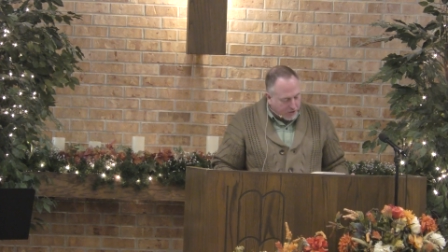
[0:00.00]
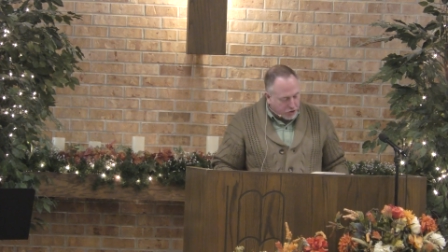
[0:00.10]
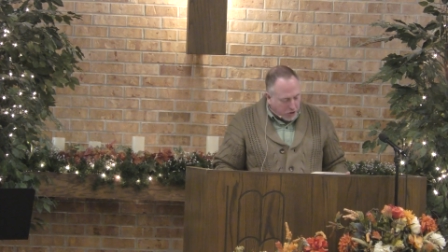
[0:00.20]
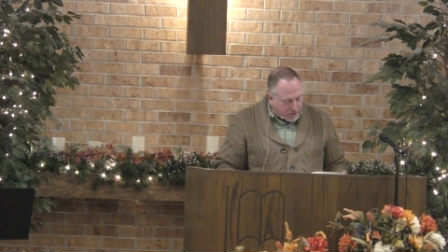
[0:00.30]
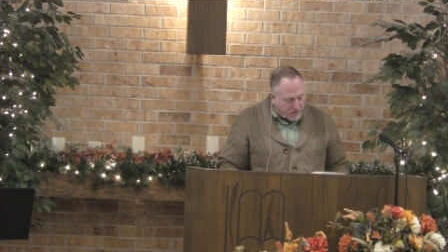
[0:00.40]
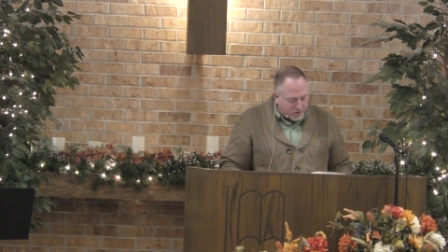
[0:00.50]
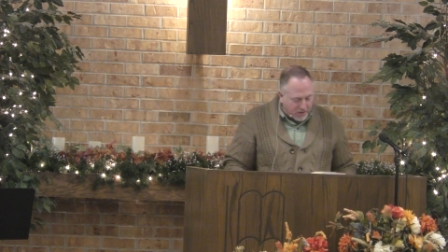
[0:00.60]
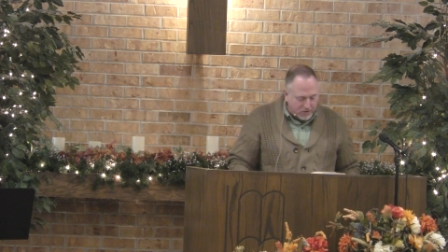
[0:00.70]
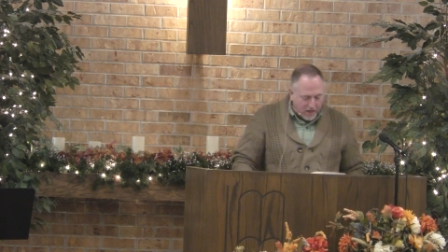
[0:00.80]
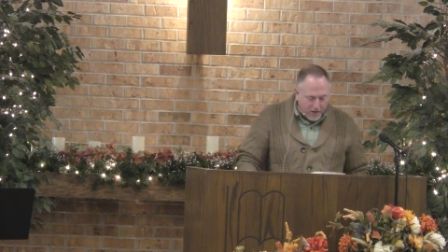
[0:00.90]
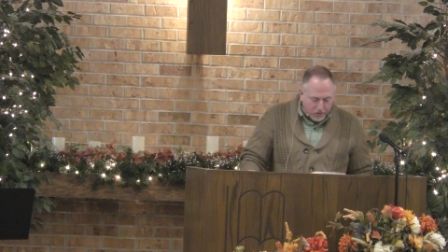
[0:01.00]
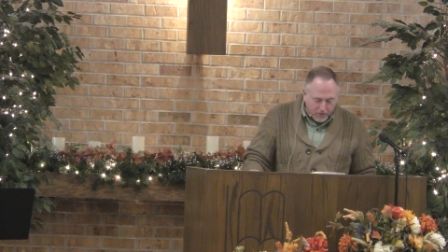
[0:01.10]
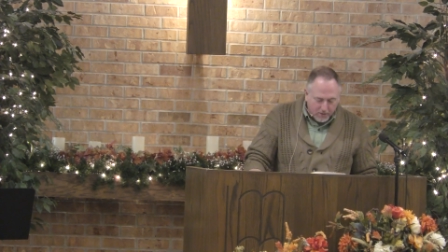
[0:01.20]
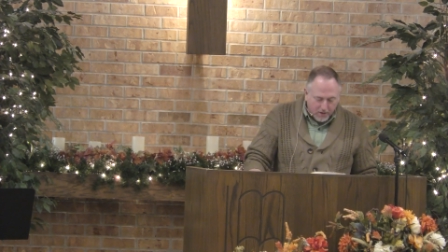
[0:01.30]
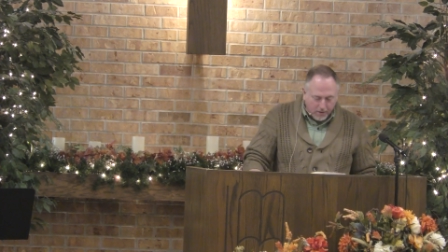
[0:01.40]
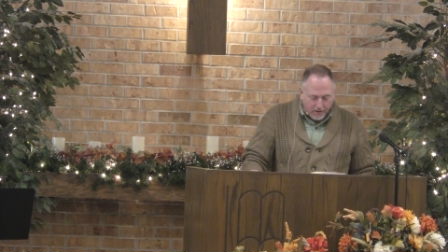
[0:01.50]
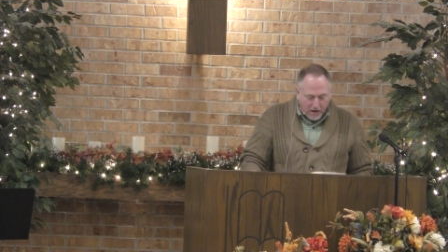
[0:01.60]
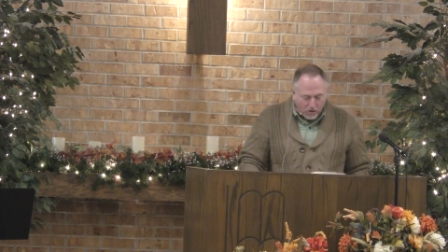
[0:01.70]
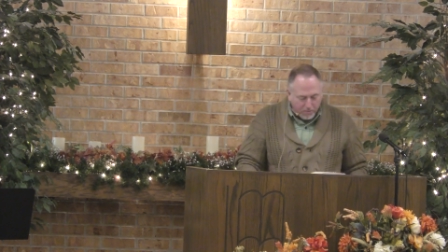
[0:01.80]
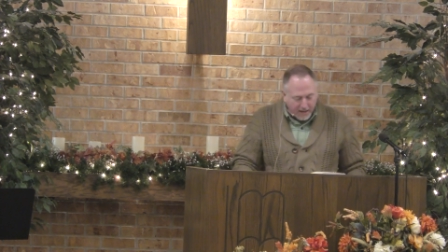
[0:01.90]
Jesus has entered there on
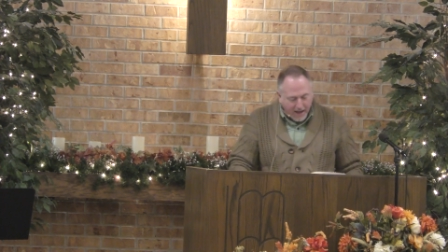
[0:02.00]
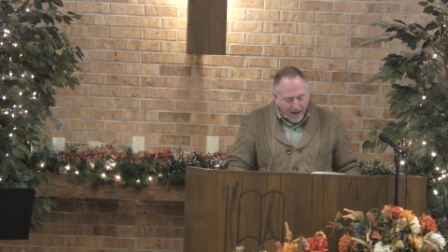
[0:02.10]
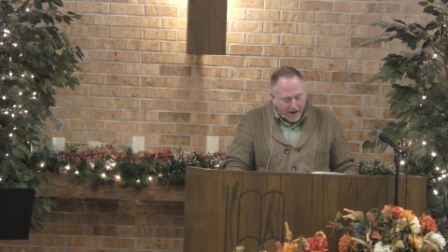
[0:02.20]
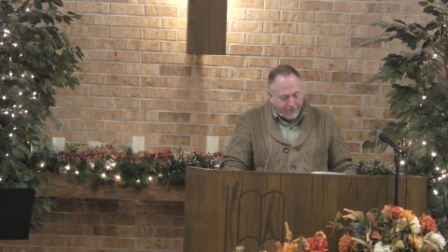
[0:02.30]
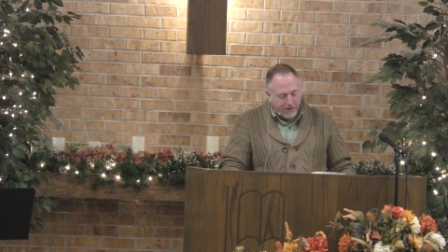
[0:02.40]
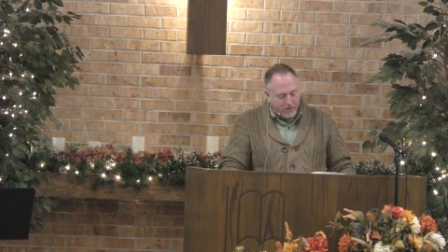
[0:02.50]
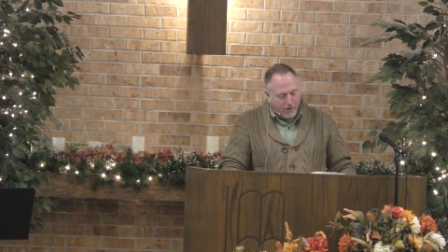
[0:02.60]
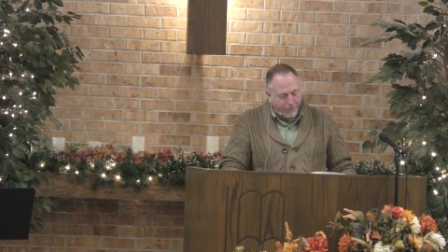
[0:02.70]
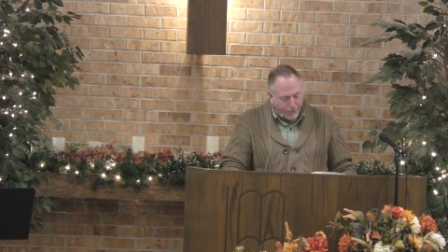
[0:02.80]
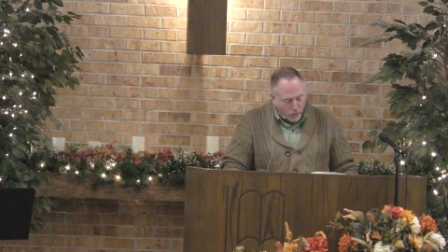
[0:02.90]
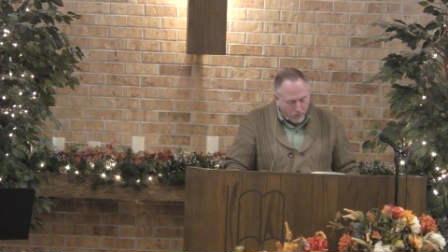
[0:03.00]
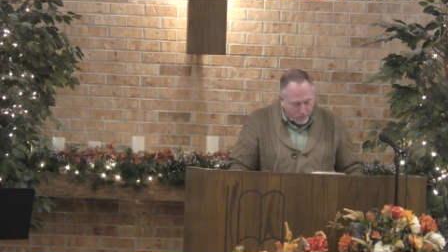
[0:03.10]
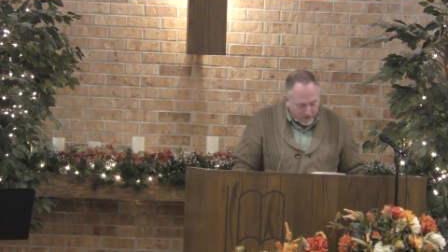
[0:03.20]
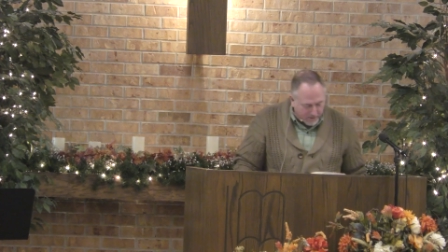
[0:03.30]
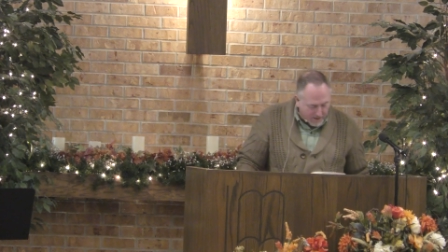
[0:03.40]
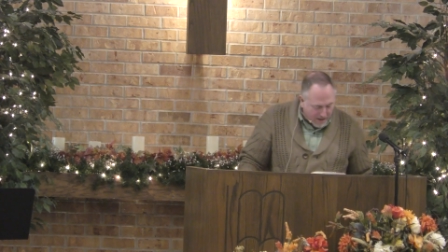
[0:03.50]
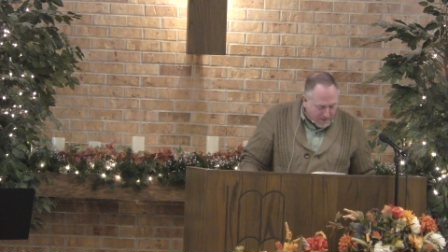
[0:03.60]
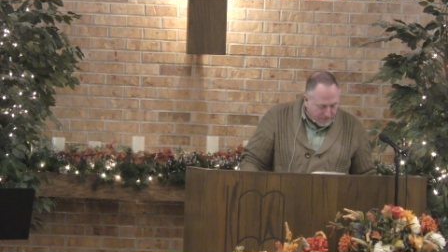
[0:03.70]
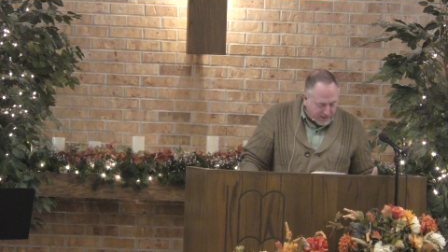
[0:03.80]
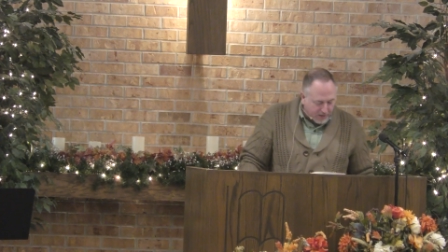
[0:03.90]
our behalf as a forerunner
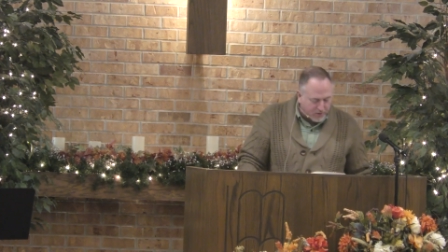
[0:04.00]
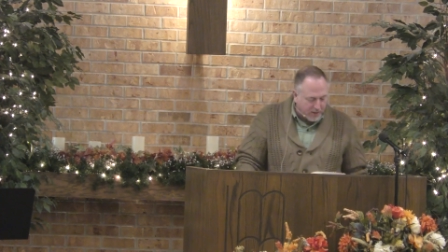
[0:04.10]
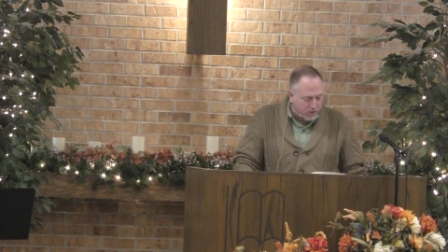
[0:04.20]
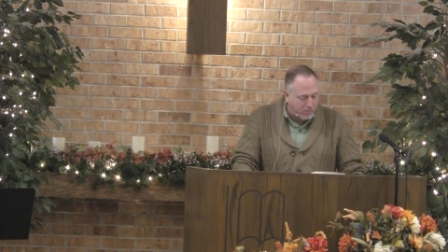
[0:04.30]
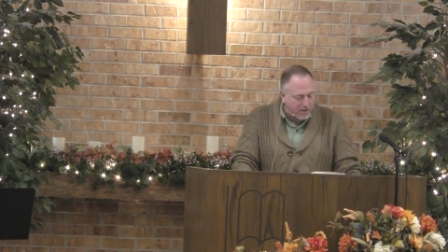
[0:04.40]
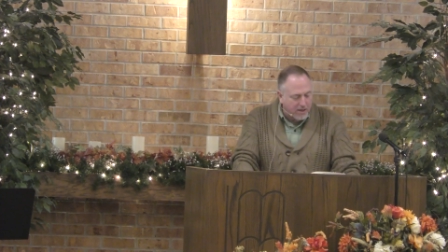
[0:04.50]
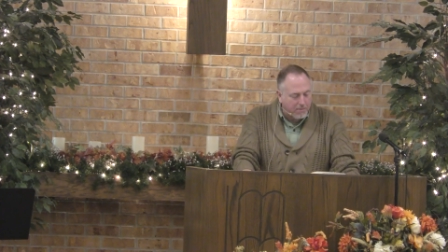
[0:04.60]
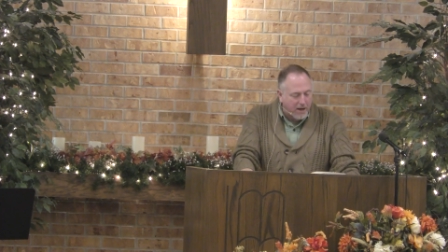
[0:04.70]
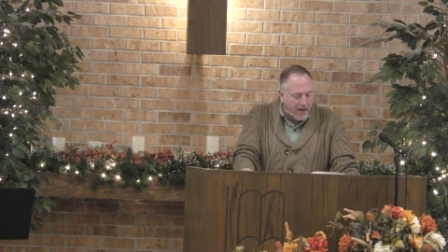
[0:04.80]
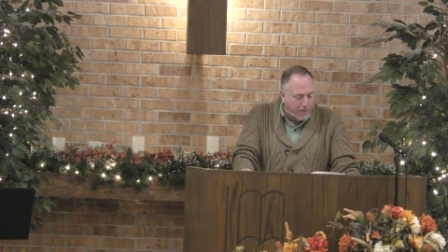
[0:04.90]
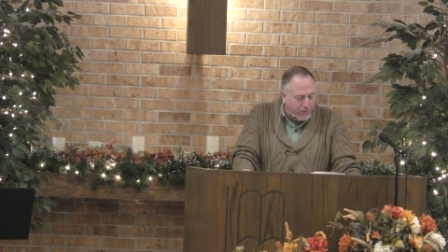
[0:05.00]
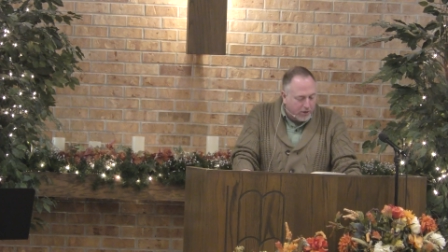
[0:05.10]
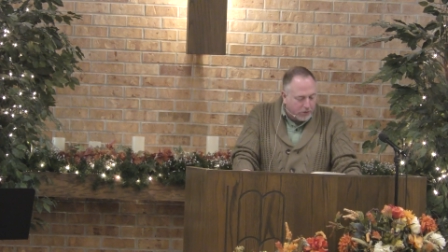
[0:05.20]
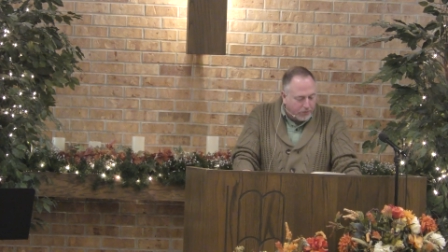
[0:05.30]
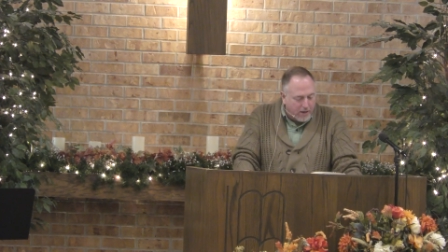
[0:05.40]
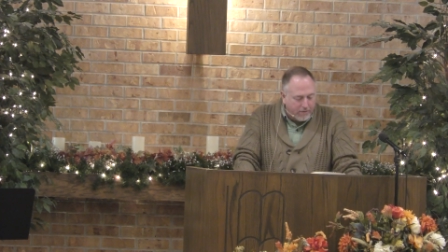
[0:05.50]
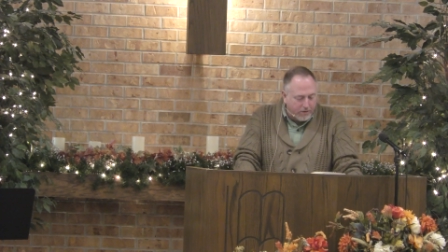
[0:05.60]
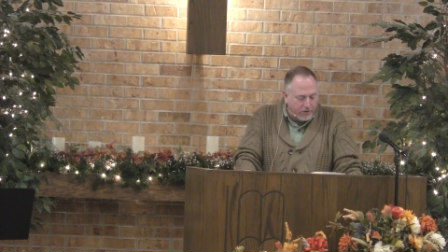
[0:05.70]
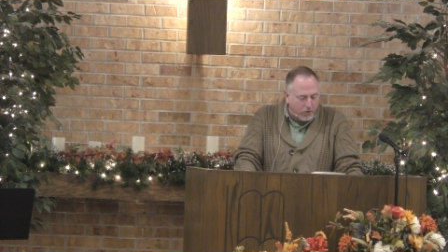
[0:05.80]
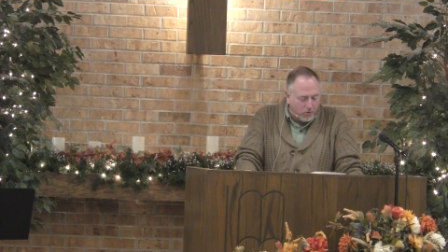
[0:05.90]
because he has become a high priest
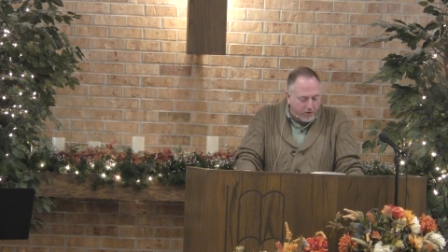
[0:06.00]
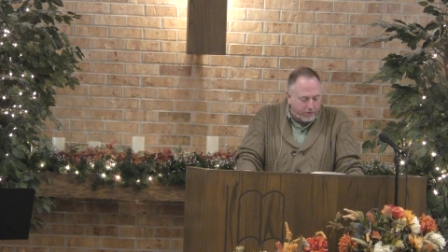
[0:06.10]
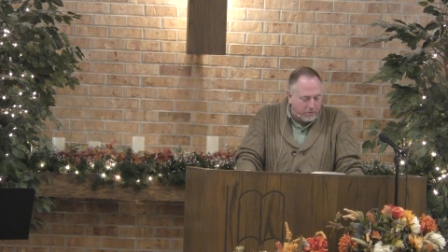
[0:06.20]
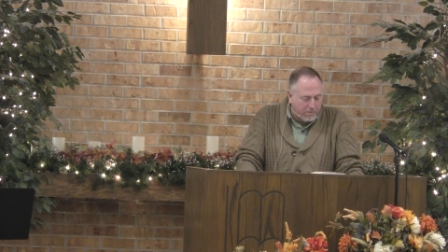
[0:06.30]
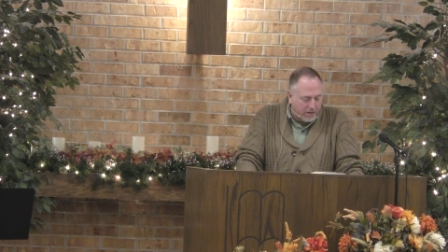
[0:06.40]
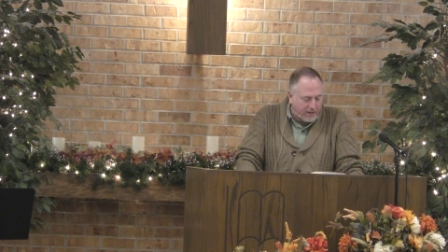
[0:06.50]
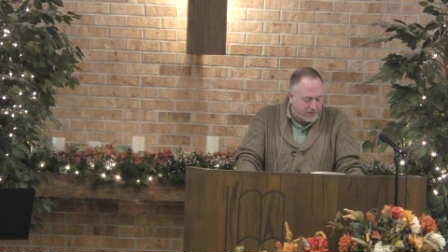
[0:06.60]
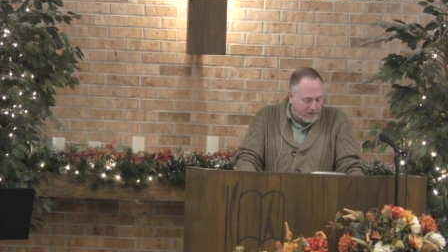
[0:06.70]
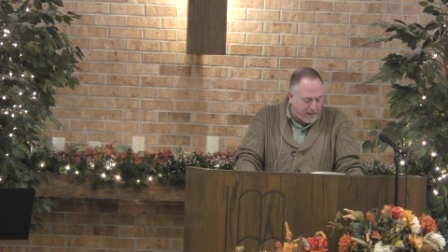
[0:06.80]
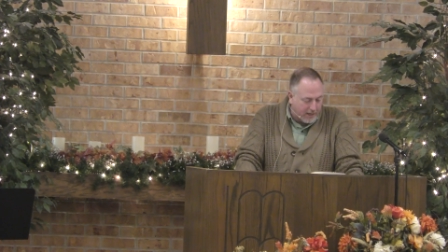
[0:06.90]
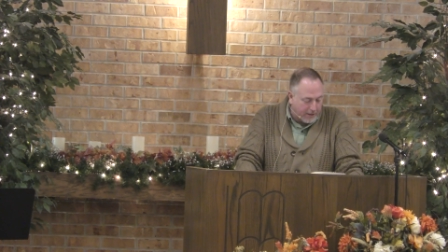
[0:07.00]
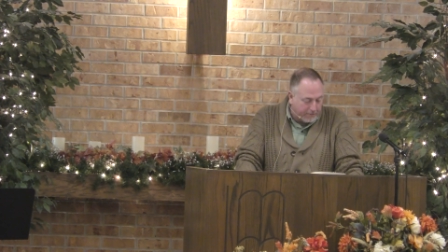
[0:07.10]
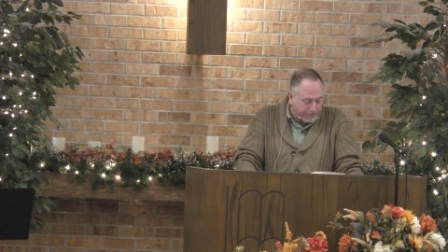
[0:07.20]
forever in the order of Melchizedek.